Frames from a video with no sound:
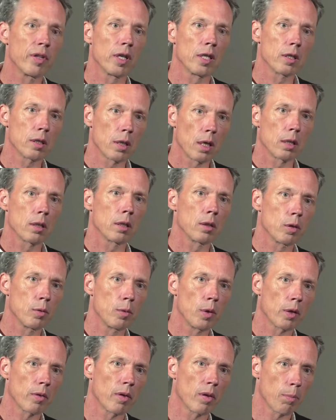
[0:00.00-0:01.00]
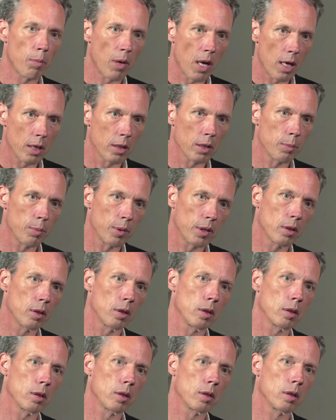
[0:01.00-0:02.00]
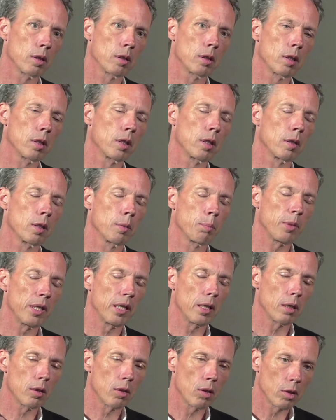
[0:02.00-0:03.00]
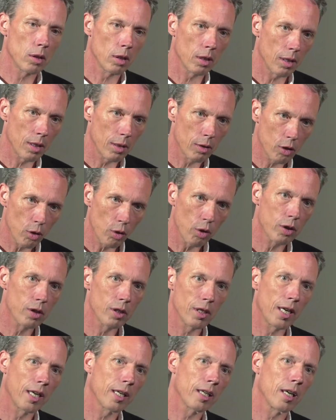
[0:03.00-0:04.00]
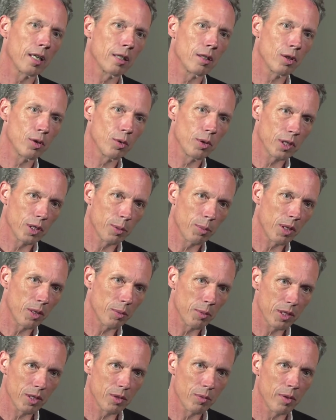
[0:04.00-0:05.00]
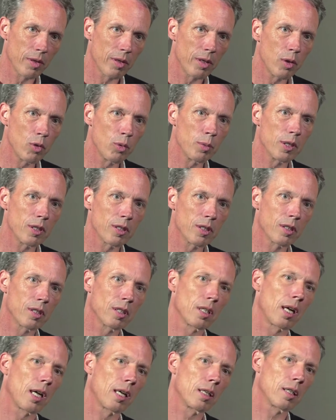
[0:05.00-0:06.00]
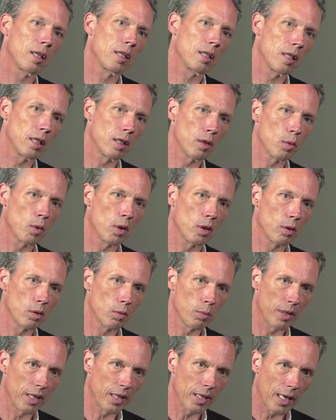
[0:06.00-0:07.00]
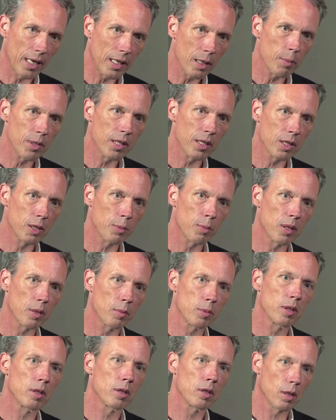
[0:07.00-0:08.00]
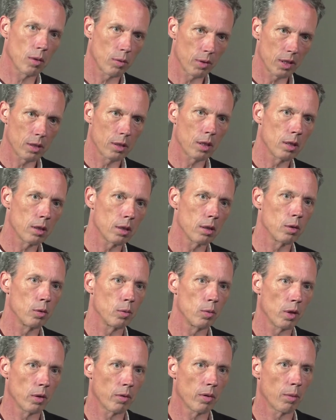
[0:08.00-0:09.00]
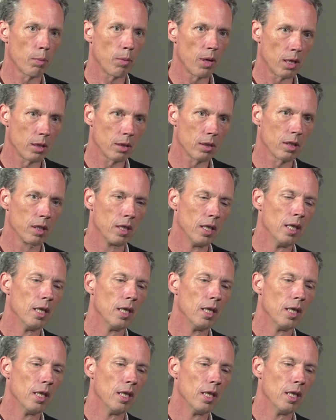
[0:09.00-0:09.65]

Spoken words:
I started to work with plants because, being not a doctor, I can't do experiments with humans, and I didn't want to make animal experiments, so I started to work with plants.